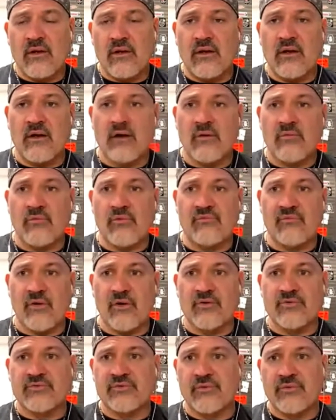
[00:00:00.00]
uh,
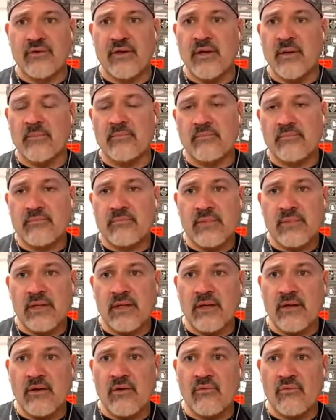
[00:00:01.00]
reverse grip,
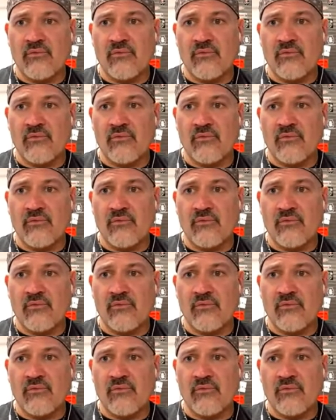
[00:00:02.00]
you know,